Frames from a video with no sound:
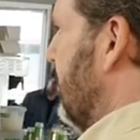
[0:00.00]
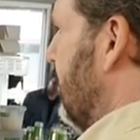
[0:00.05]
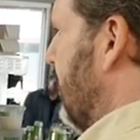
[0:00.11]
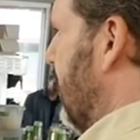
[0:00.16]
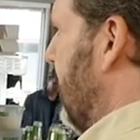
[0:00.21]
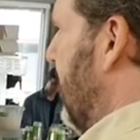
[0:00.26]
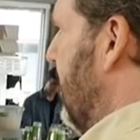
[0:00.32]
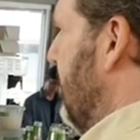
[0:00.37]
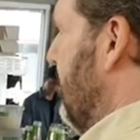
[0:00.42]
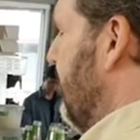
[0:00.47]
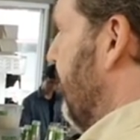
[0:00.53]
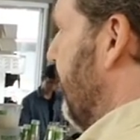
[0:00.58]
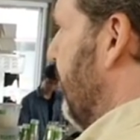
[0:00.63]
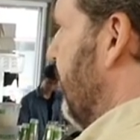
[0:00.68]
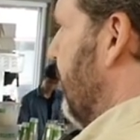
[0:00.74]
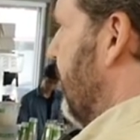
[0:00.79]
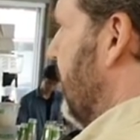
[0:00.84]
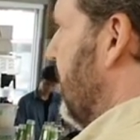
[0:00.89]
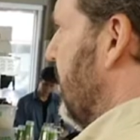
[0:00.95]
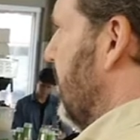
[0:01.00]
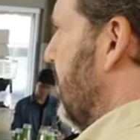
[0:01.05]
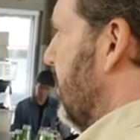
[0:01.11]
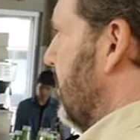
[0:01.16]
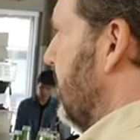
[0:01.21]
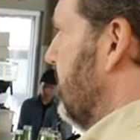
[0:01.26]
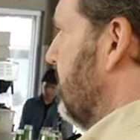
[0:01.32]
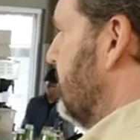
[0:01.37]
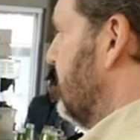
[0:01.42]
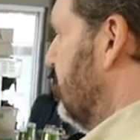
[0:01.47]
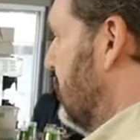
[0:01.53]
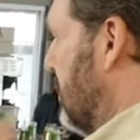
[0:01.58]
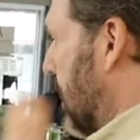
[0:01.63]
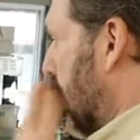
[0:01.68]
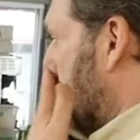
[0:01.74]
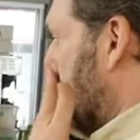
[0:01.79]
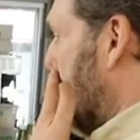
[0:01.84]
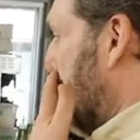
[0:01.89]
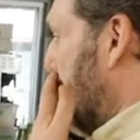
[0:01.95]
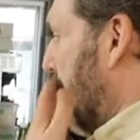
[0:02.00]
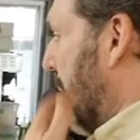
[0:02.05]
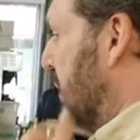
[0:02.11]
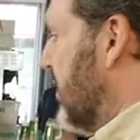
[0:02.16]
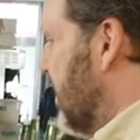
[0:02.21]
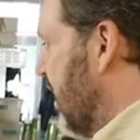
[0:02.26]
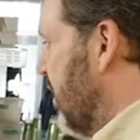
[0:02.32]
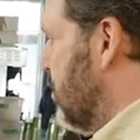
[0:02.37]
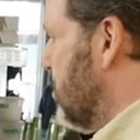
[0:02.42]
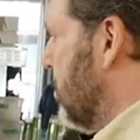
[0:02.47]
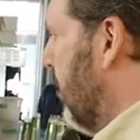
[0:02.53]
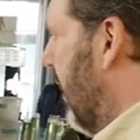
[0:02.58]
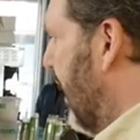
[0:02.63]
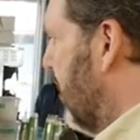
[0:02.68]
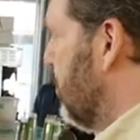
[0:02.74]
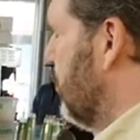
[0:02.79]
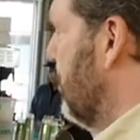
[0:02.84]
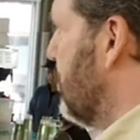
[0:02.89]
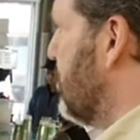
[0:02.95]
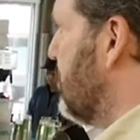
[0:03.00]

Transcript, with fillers: okay? Where this is more... Where these, you're actually